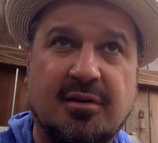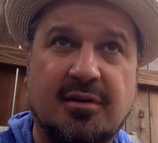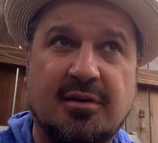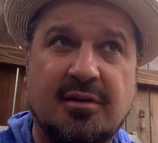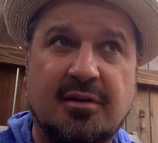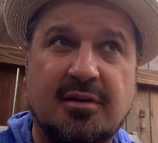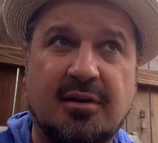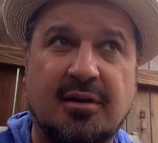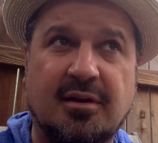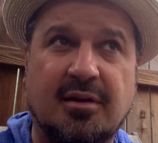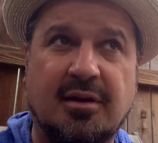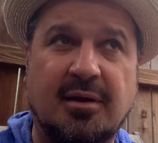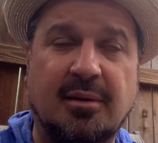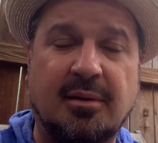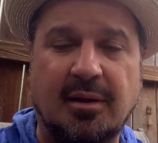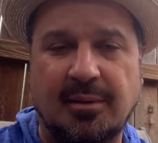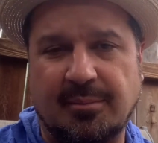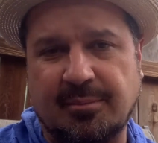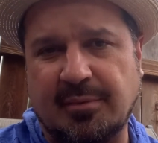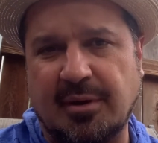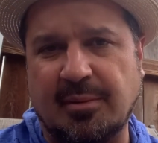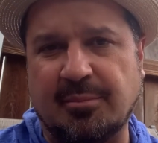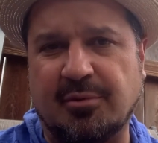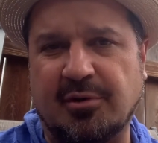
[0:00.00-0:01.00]

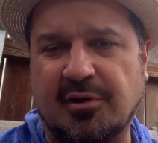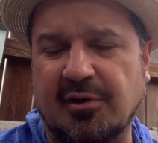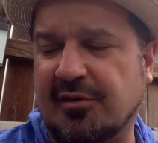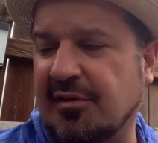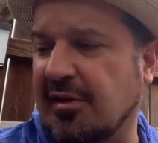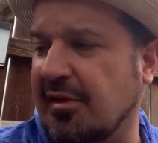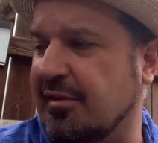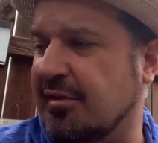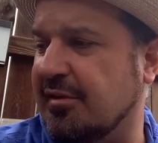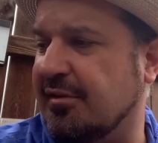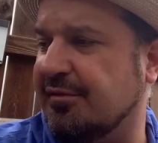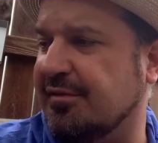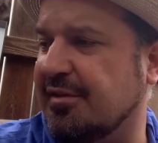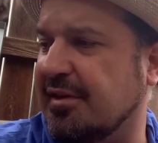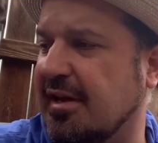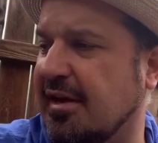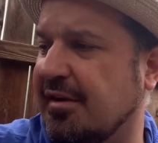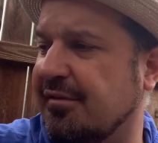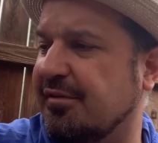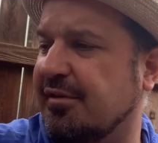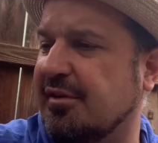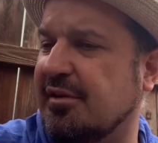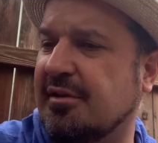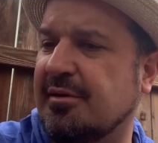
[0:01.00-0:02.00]
I'm pretty sensitive to
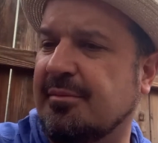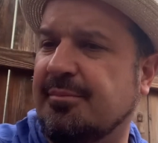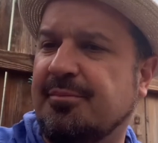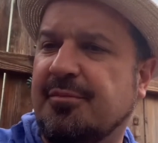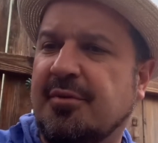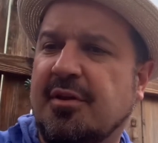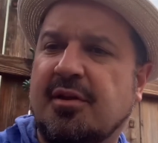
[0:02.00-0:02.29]
caffeine.